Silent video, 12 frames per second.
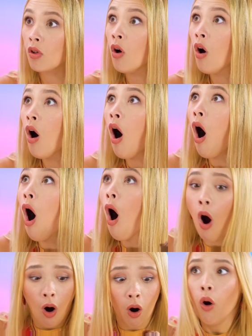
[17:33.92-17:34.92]
I'll
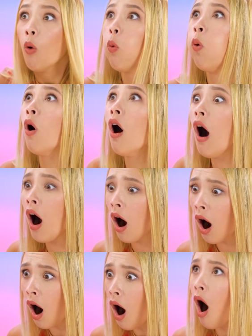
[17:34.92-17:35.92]
say, we've
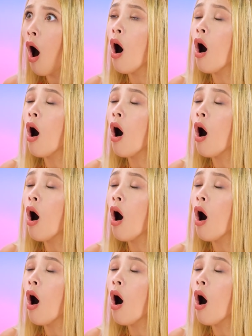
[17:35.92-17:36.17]
got a dip.